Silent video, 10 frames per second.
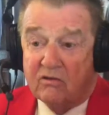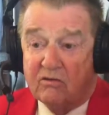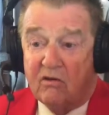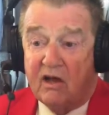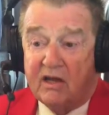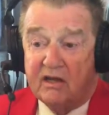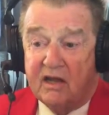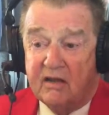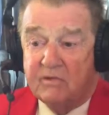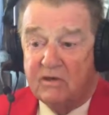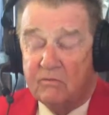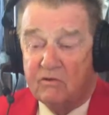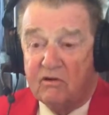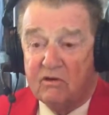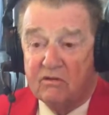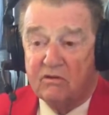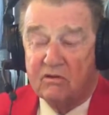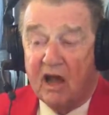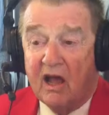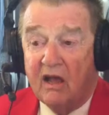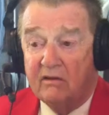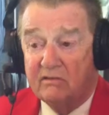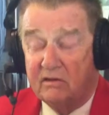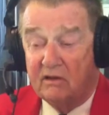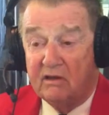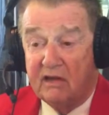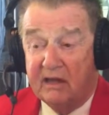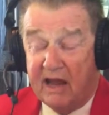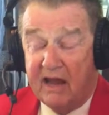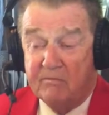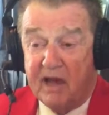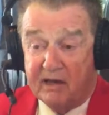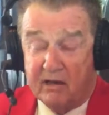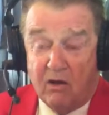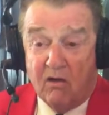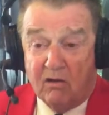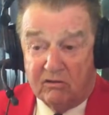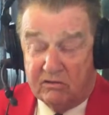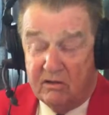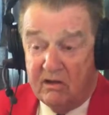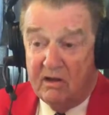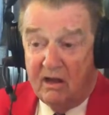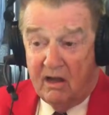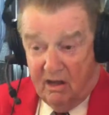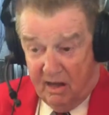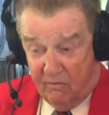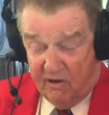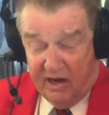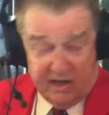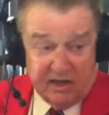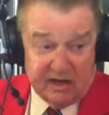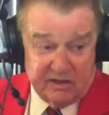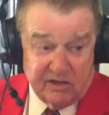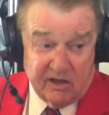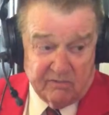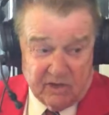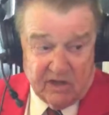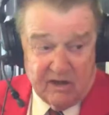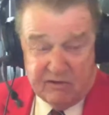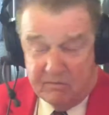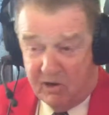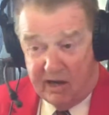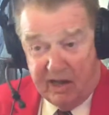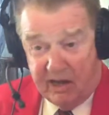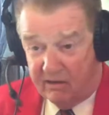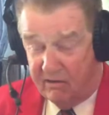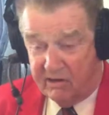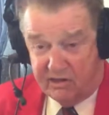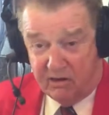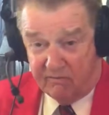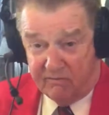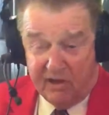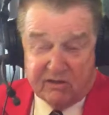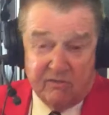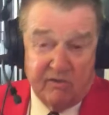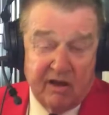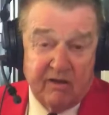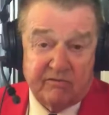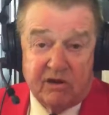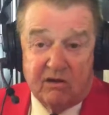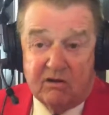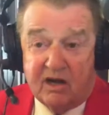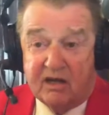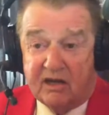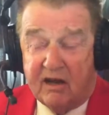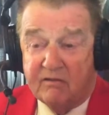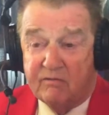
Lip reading: So I didn't have a number 1 or 2 guys. They came back in August. And we hit like a son of a gun. Everybody had a great year offensively after 108 games.